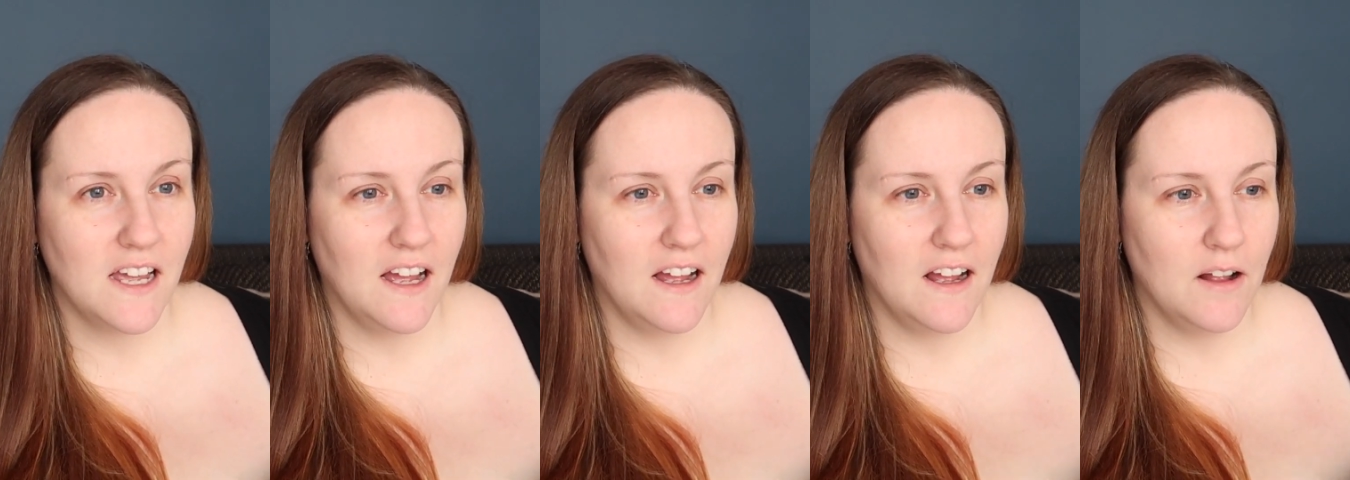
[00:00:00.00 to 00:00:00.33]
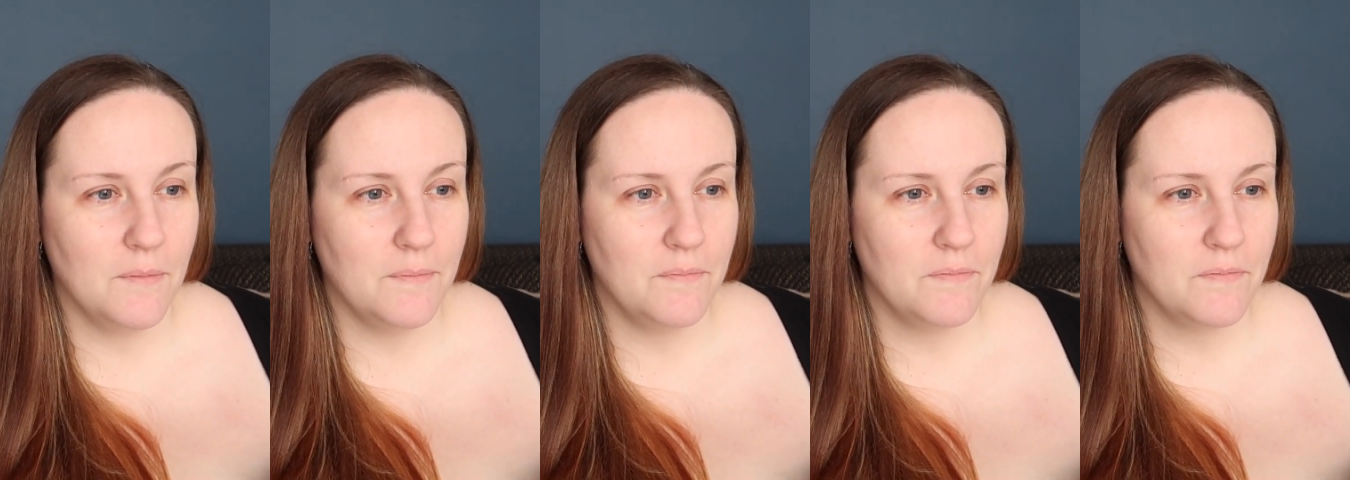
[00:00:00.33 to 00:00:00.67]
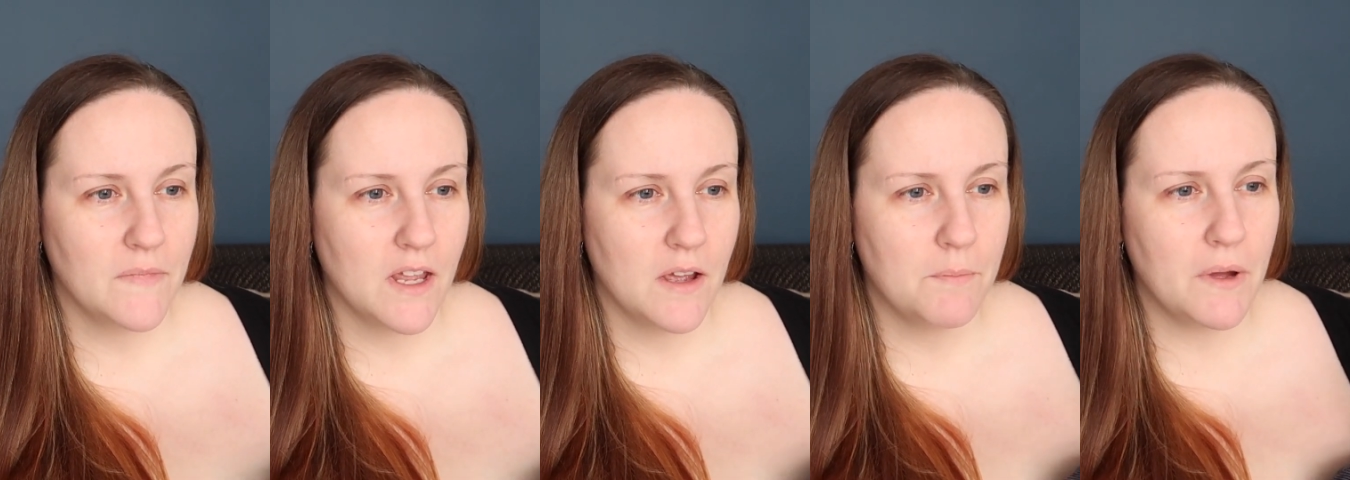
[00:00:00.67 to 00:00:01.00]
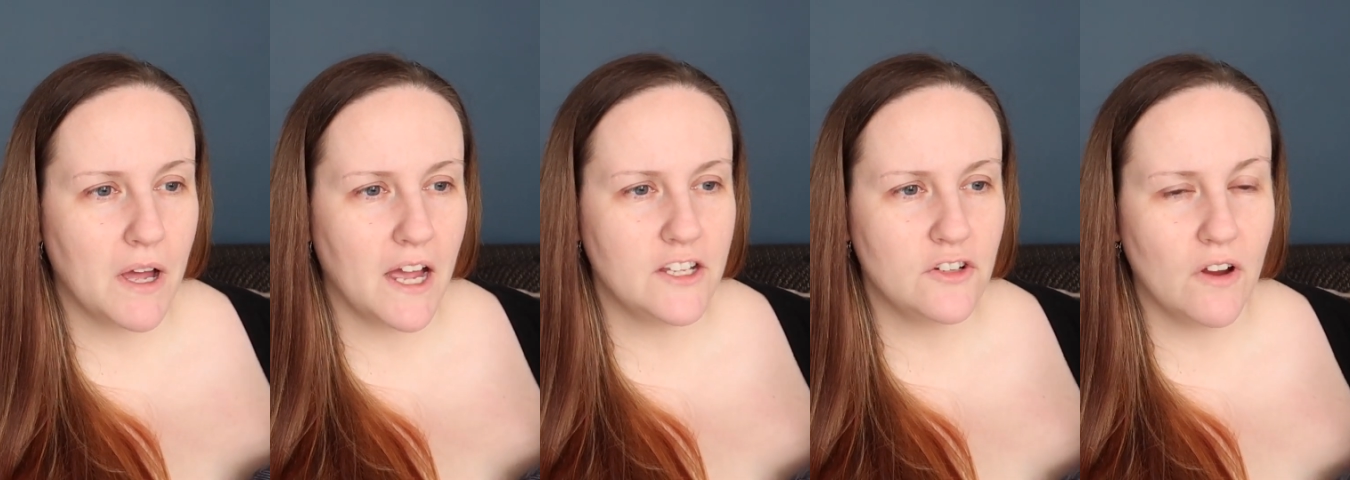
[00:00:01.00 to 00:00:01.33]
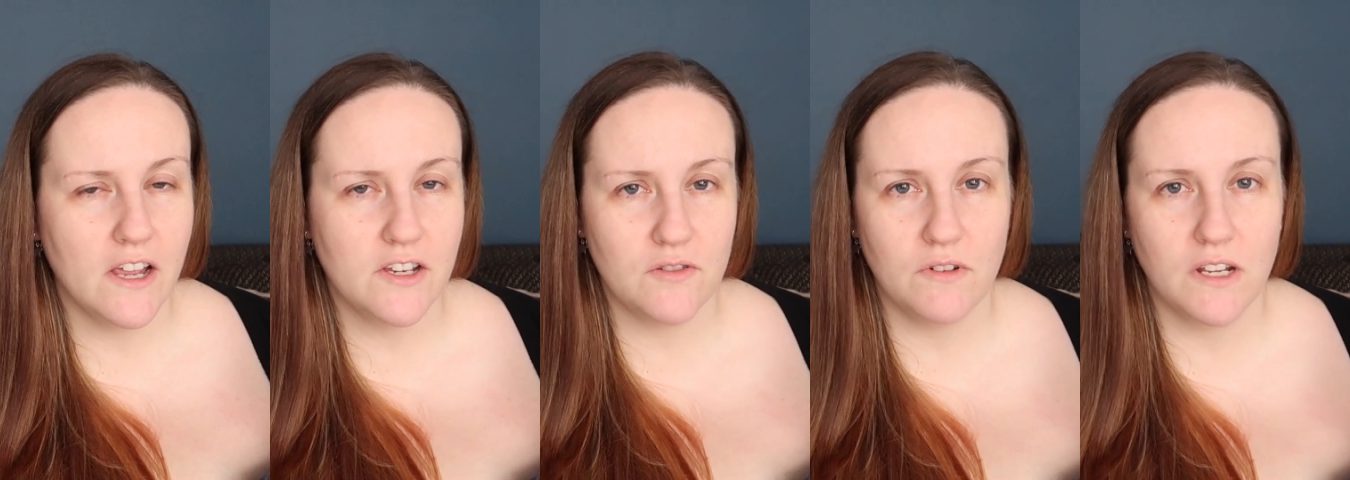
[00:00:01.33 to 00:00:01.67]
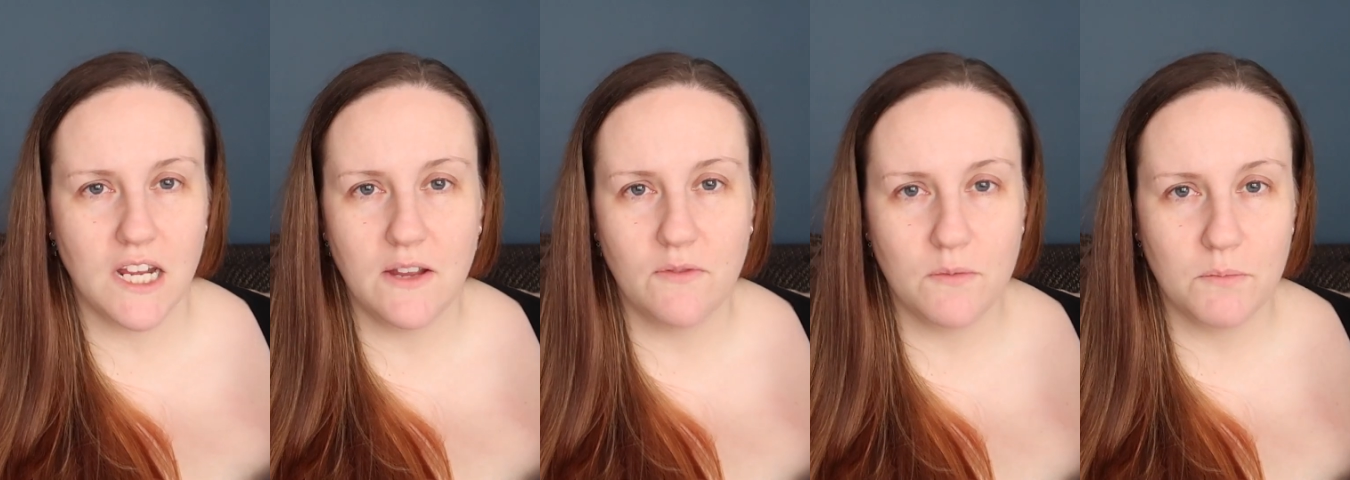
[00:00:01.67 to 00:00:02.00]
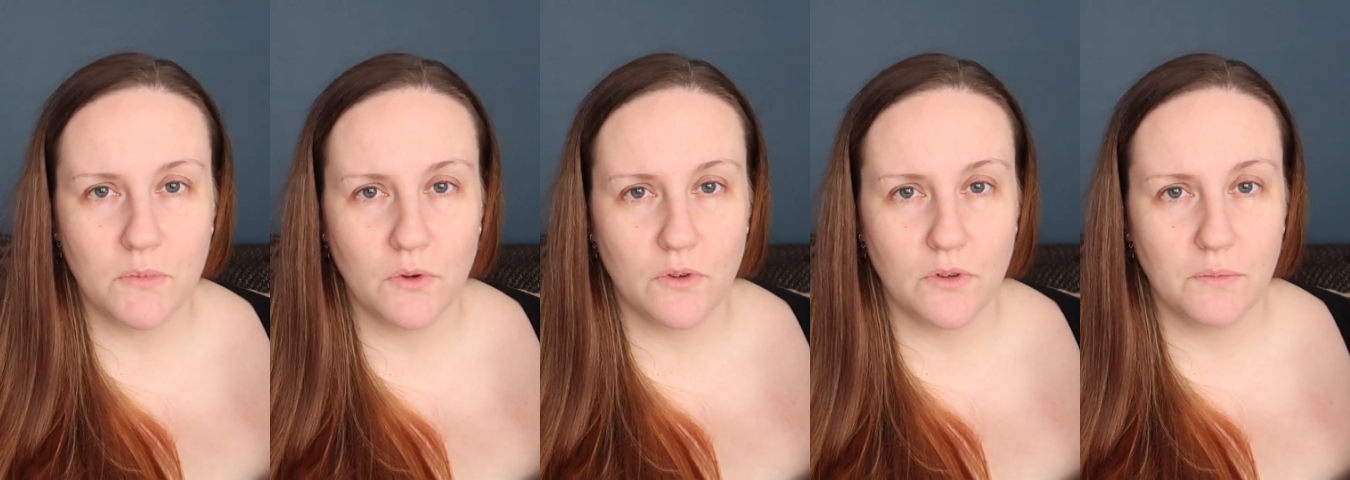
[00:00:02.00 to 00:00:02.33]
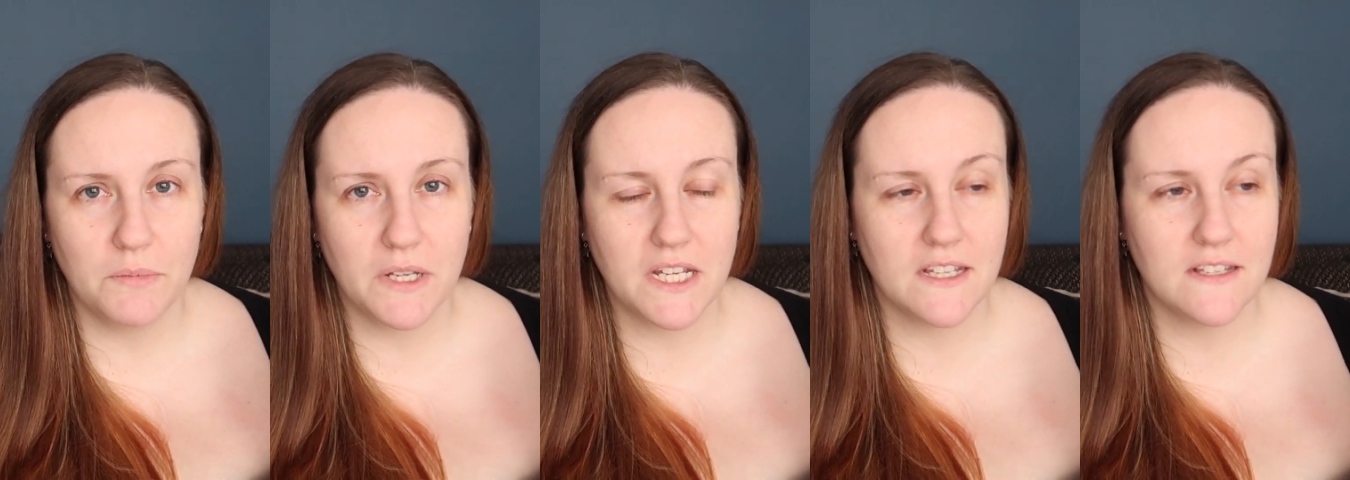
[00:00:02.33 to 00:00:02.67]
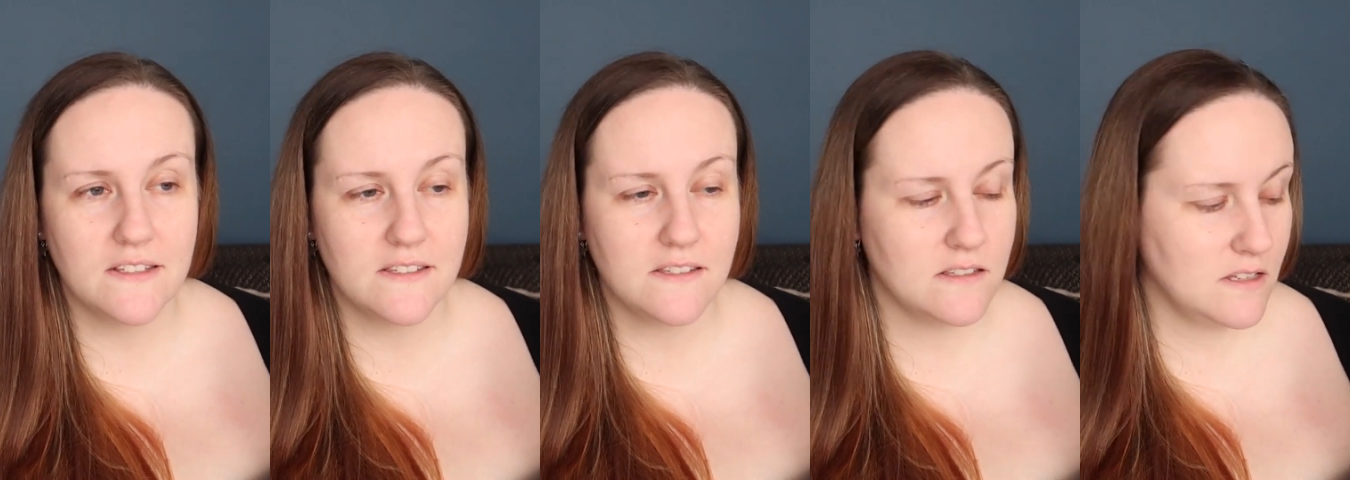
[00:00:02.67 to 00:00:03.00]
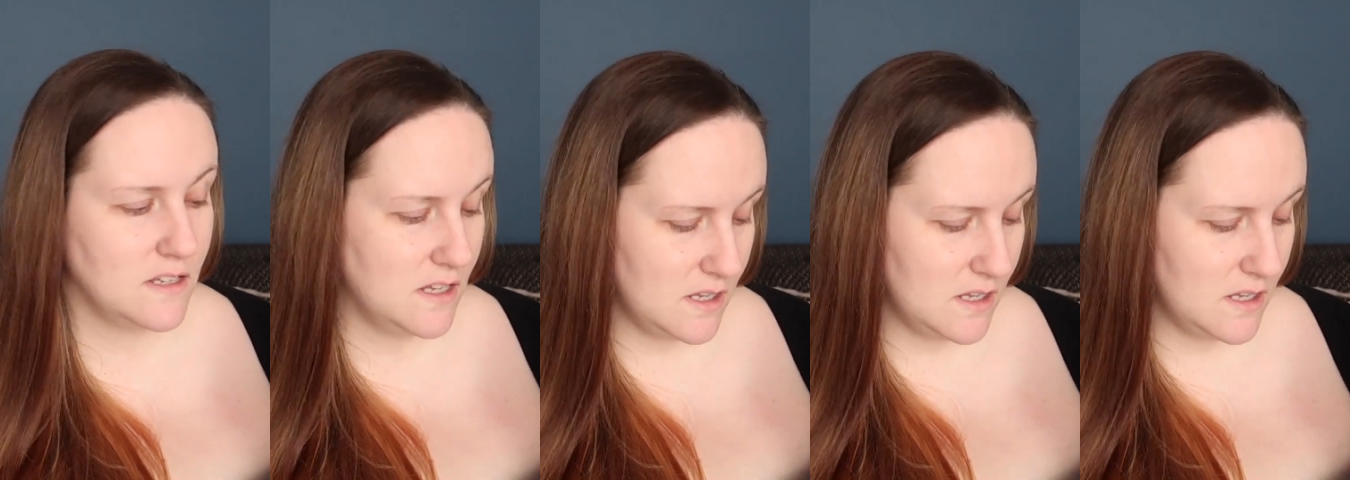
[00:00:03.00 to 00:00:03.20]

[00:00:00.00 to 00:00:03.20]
But I treasure it even more because